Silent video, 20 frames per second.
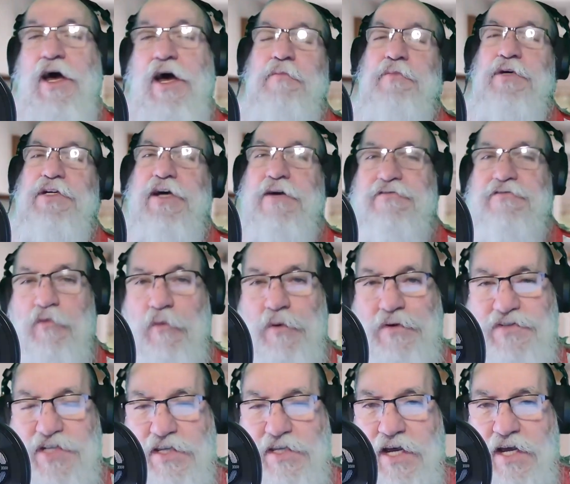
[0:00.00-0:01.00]
How many times have
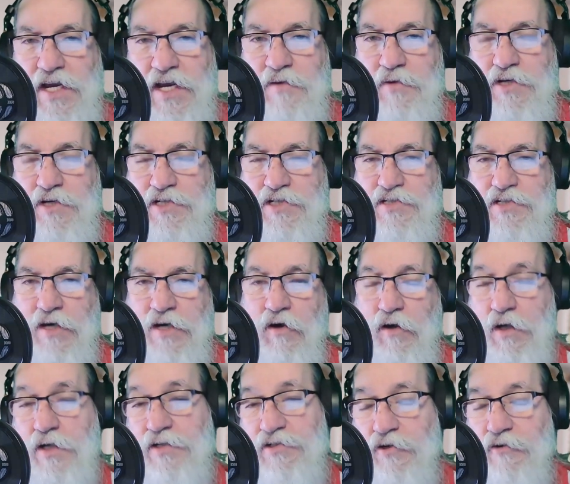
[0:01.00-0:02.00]
we seen that image? It's like,
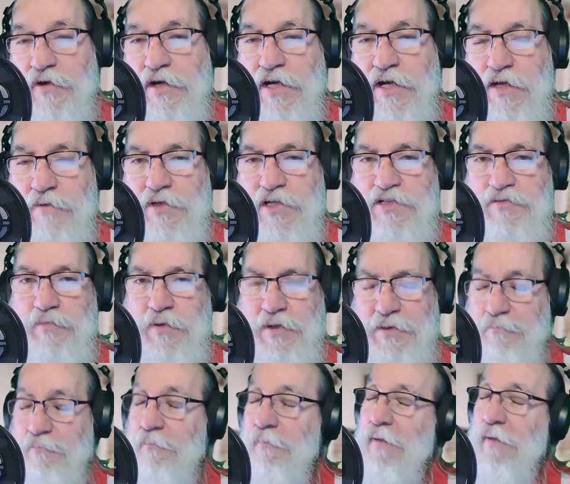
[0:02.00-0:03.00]
oh, that's a great image,
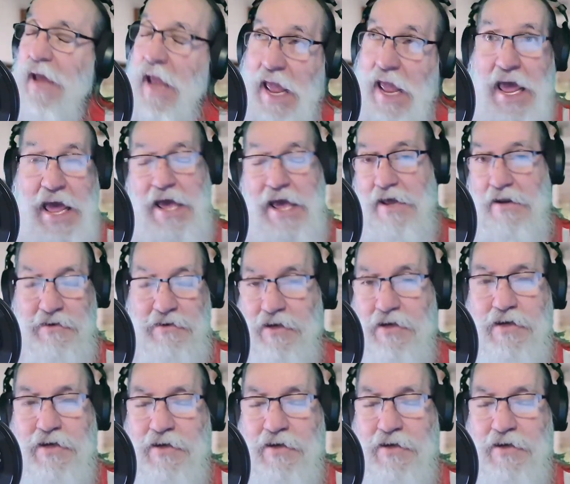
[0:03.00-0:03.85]
but man,